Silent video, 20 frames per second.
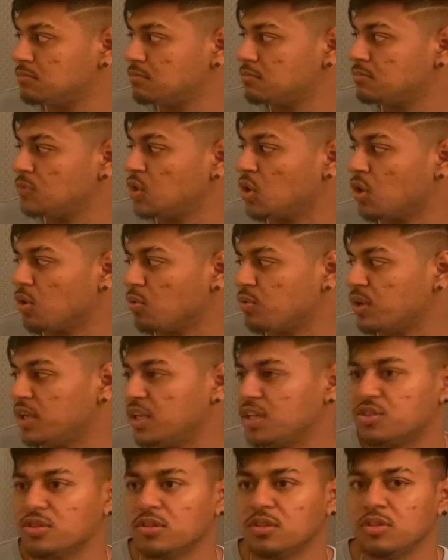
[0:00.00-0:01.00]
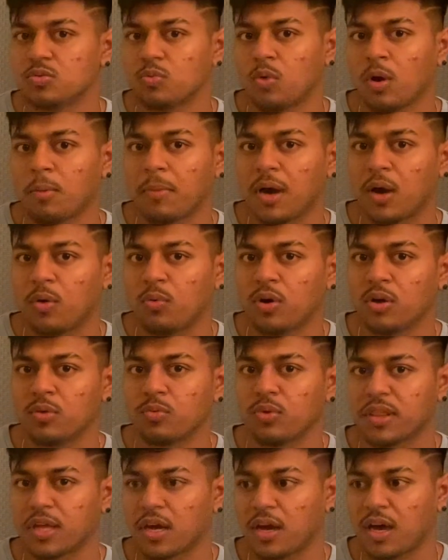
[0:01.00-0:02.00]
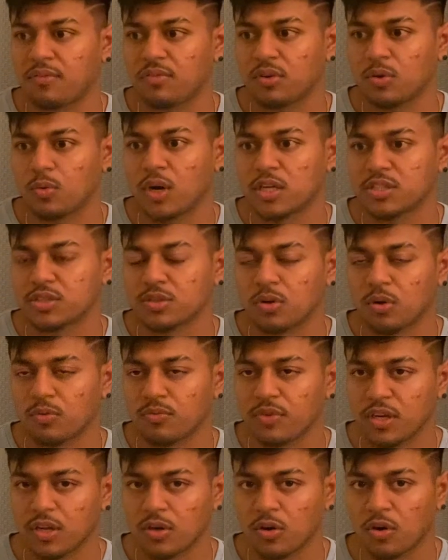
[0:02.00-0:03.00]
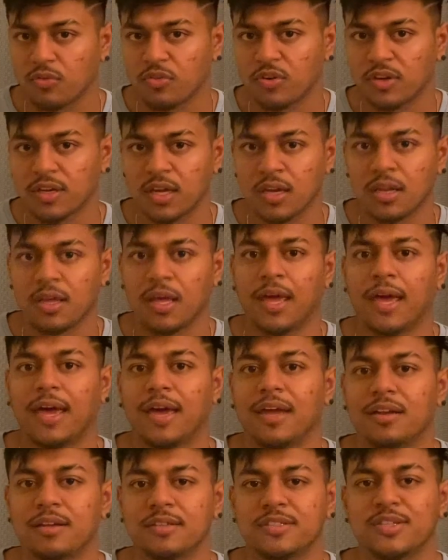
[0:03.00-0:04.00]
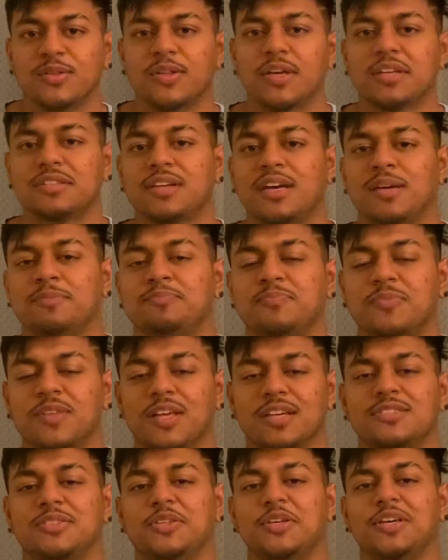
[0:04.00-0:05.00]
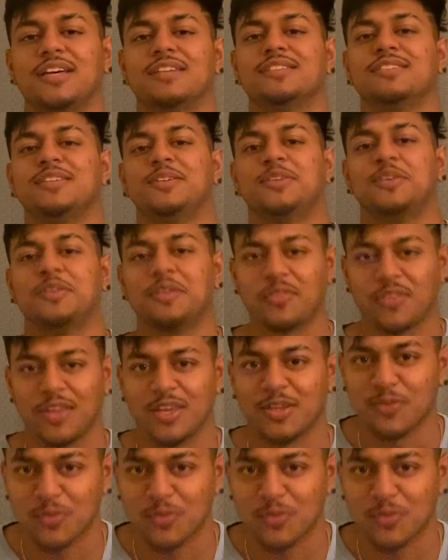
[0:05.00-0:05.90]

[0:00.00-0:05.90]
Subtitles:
you know, read each of these one by one without having to watch a whole video over again. And until next time, I'll see you guys later. Thank you for